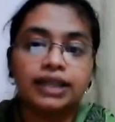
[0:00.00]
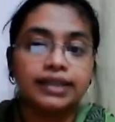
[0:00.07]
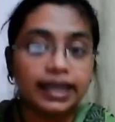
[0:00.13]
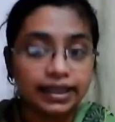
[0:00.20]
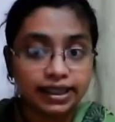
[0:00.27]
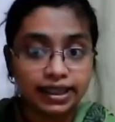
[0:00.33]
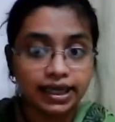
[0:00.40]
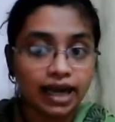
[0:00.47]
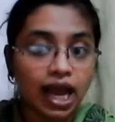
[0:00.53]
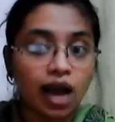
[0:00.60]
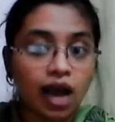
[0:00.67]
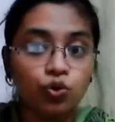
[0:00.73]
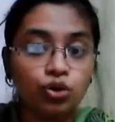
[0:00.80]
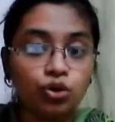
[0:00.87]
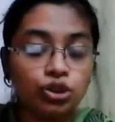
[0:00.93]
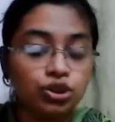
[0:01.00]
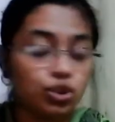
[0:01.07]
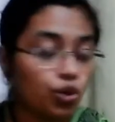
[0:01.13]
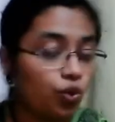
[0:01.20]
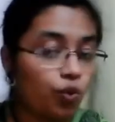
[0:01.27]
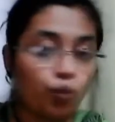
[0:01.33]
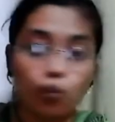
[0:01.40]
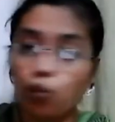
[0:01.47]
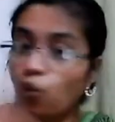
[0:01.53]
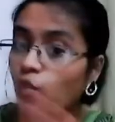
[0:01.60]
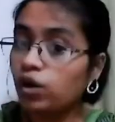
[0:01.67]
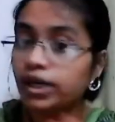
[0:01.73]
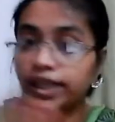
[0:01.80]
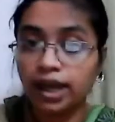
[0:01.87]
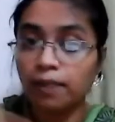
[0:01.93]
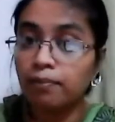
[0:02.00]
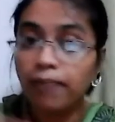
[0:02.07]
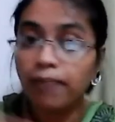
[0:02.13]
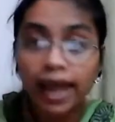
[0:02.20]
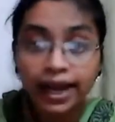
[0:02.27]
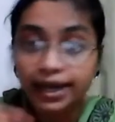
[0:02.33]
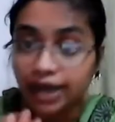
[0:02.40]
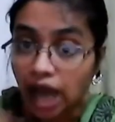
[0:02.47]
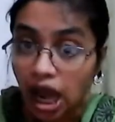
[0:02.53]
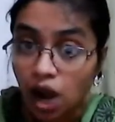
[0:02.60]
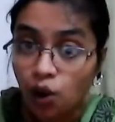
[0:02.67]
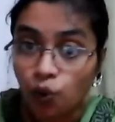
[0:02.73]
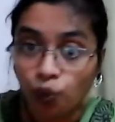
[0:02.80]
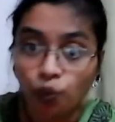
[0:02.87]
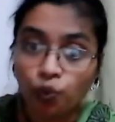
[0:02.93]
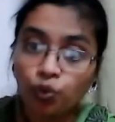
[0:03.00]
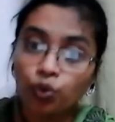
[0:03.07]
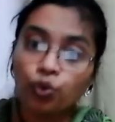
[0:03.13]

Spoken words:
That the clouds won't come back now.